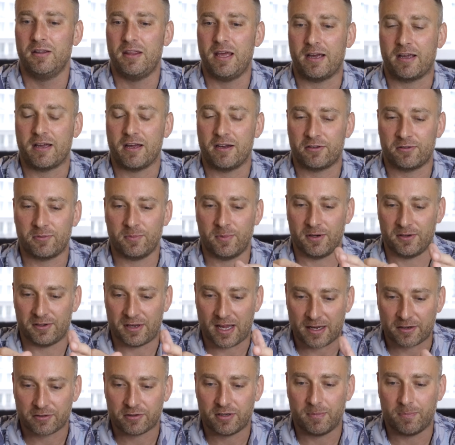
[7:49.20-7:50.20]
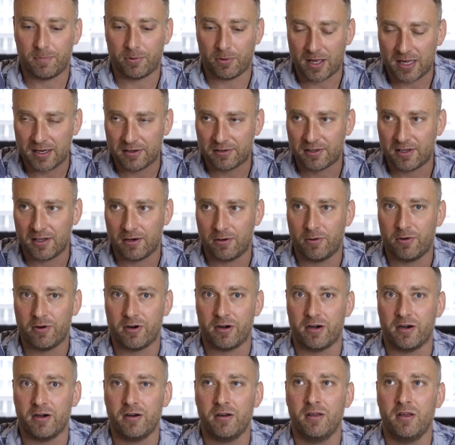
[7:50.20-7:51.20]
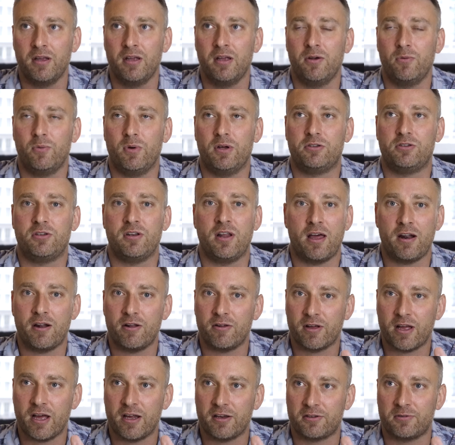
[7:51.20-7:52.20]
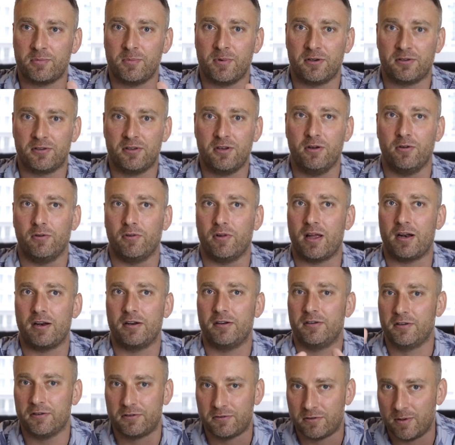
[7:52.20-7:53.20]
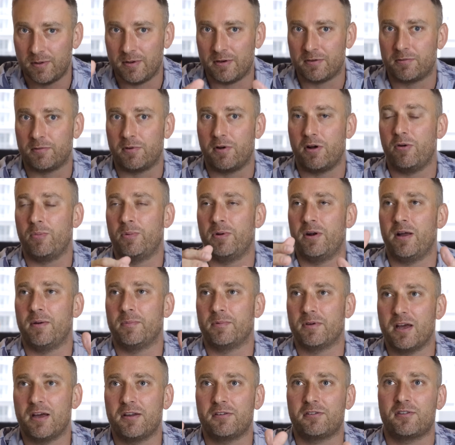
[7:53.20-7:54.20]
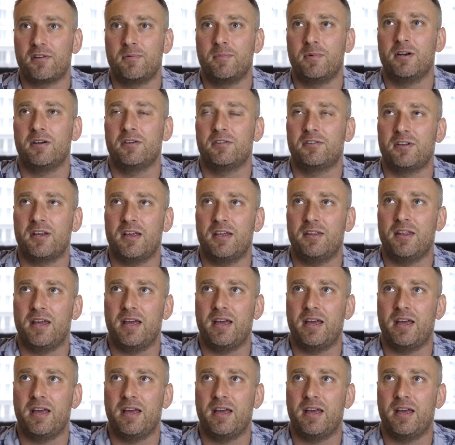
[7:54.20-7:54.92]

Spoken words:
that customer has actually placed an order, which not all customers do. A lot of distributors will open up customers and